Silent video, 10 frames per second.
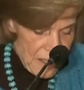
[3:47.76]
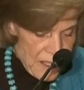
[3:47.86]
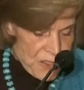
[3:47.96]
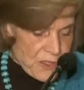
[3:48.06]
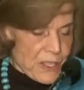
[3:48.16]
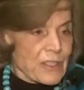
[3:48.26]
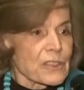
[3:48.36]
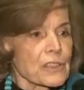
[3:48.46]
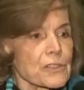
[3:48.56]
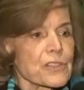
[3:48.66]
as the
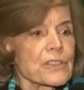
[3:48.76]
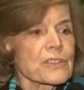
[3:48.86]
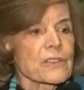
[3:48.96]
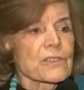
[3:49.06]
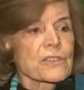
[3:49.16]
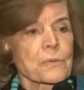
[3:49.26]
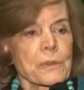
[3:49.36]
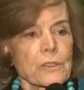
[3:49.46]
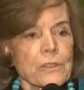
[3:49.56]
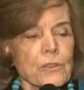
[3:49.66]
technologies and the
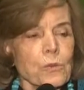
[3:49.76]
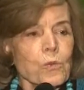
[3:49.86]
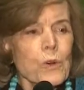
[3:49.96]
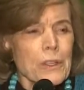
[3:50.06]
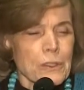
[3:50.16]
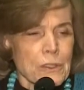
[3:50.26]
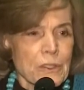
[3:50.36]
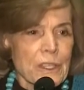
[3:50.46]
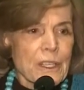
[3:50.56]
spirit, the will